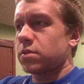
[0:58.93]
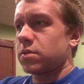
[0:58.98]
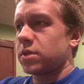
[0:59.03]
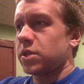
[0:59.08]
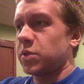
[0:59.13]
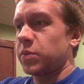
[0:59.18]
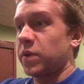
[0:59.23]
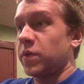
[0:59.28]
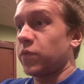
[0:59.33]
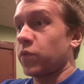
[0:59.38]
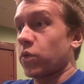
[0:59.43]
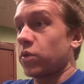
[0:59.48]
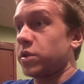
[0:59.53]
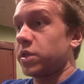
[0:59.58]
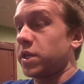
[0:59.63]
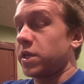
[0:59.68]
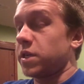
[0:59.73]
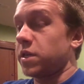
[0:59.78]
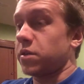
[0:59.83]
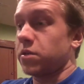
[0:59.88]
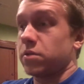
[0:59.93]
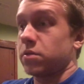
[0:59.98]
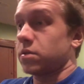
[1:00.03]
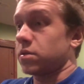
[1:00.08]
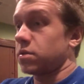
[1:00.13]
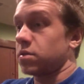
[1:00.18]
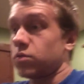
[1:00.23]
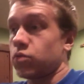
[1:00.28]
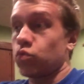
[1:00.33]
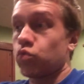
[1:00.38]
It's been 14
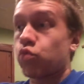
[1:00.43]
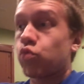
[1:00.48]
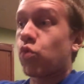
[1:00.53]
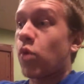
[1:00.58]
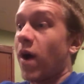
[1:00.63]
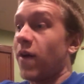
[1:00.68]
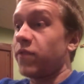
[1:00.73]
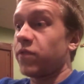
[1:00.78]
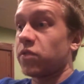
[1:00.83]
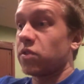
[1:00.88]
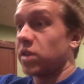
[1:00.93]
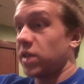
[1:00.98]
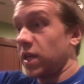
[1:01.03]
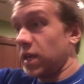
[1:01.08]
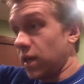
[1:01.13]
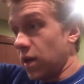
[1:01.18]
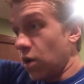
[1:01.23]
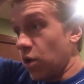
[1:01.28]
years, roughly